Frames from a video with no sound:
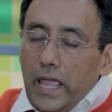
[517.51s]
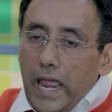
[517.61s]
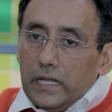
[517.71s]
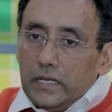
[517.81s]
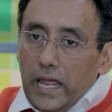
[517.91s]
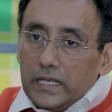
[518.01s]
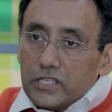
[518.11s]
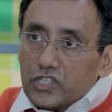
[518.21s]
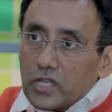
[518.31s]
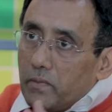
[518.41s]
and
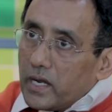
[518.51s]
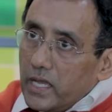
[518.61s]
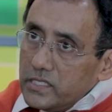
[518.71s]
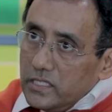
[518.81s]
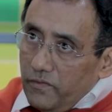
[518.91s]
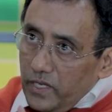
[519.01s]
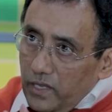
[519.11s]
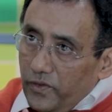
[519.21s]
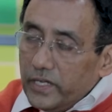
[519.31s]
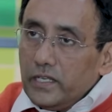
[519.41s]
summarize in a very
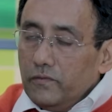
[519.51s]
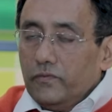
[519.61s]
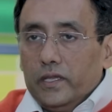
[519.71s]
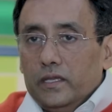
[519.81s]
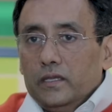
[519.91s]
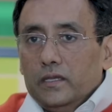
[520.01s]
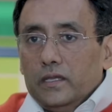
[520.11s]
effective way,